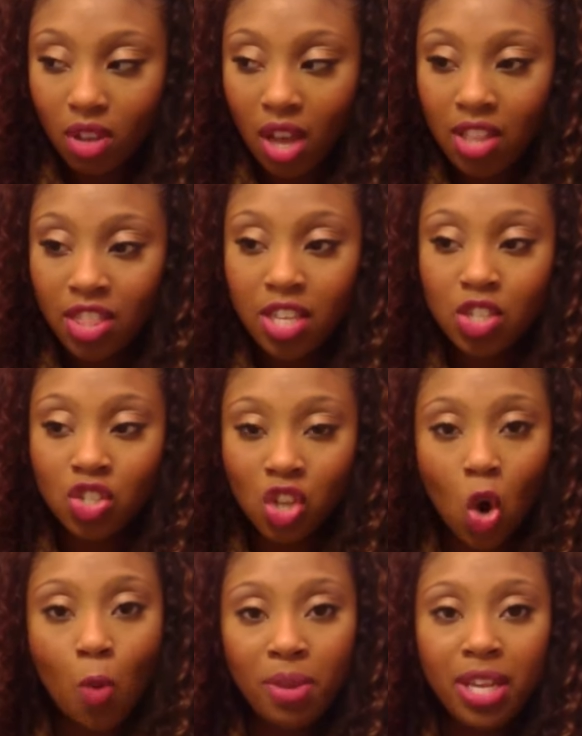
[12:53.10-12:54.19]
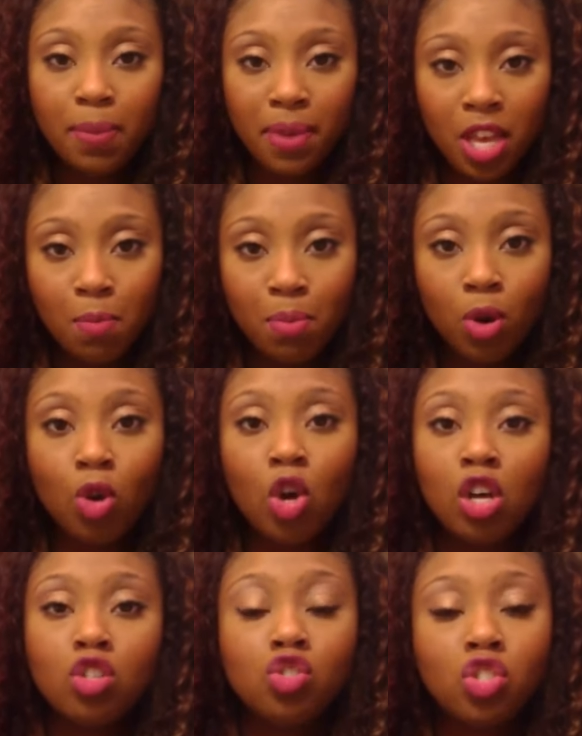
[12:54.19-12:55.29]
I think so many people
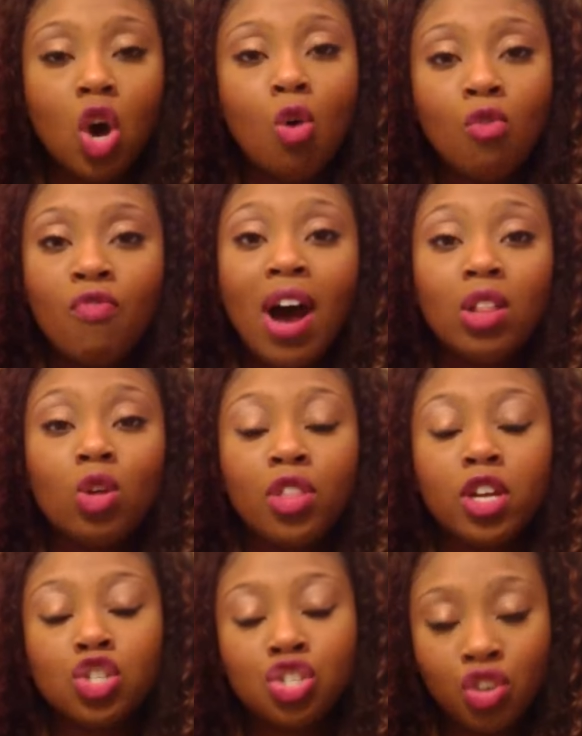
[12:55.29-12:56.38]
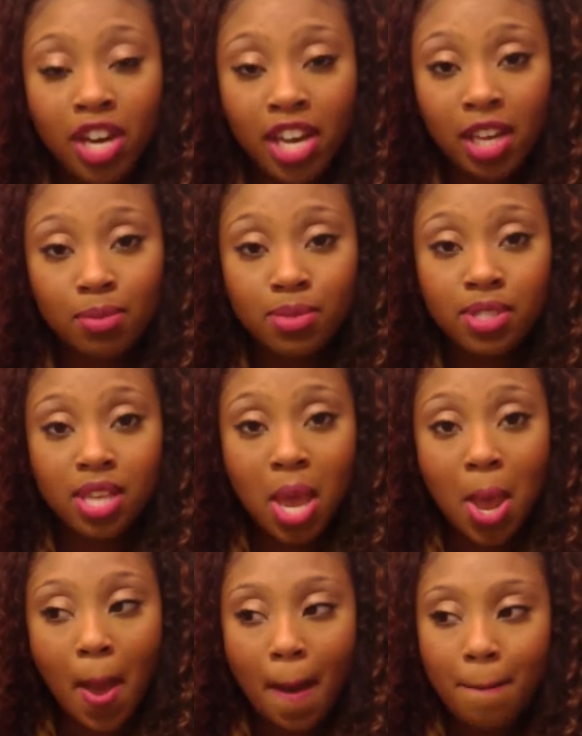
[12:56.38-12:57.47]
don't follow their dreams
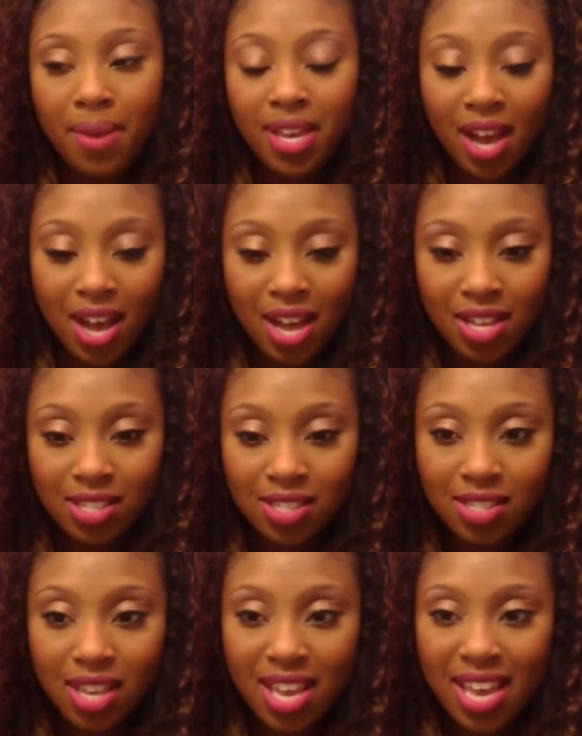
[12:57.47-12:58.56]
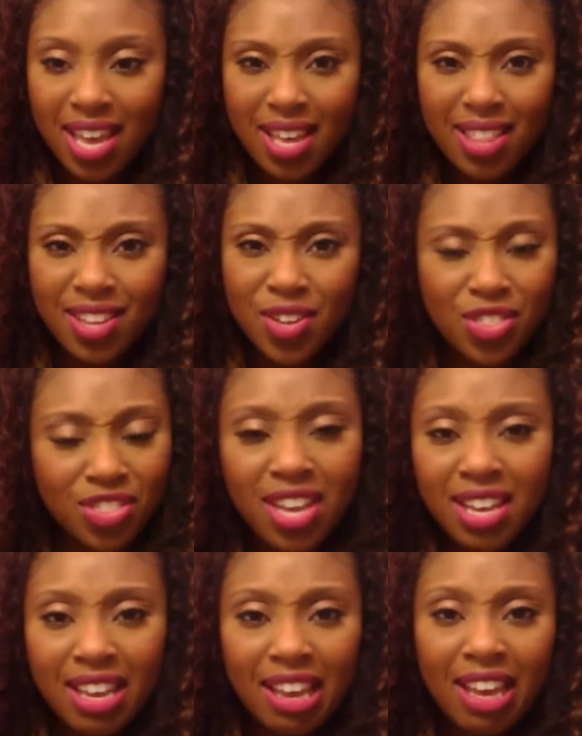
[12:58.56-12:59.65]
because they're
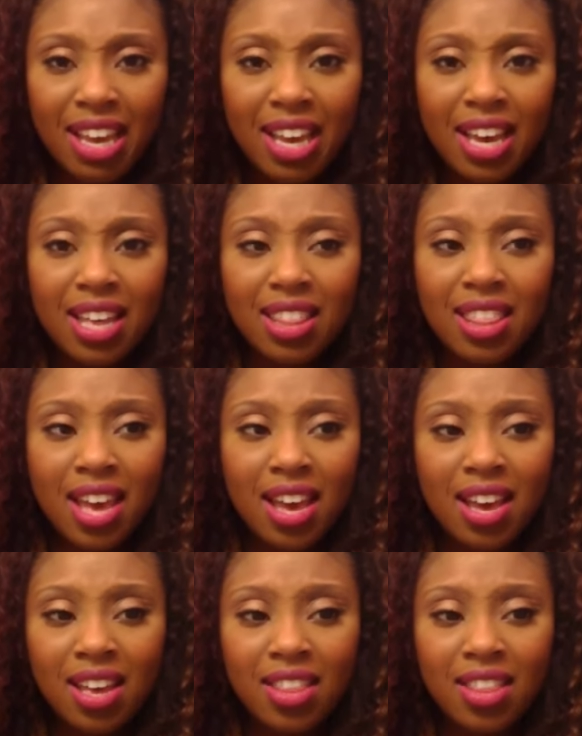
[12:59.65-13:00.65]
thinking that